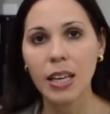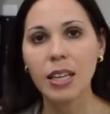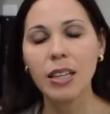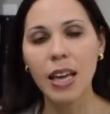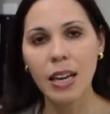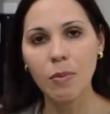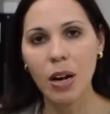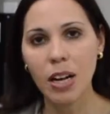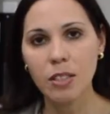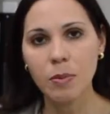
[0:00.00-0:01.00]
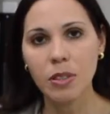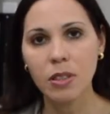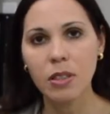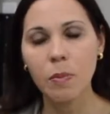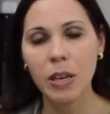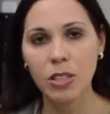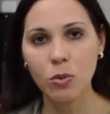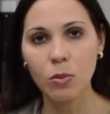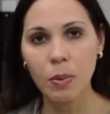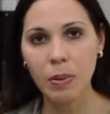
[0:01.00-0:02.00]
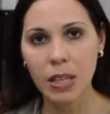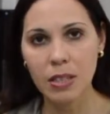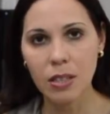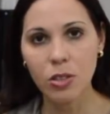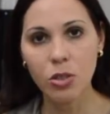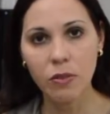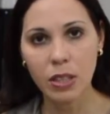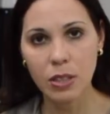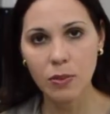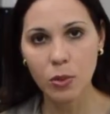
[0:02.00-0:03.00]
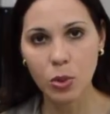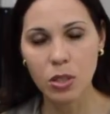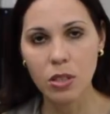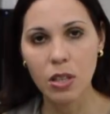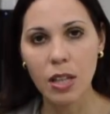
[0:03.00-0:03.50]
In the animal hospital, the patient will be placed on intravenous fluids,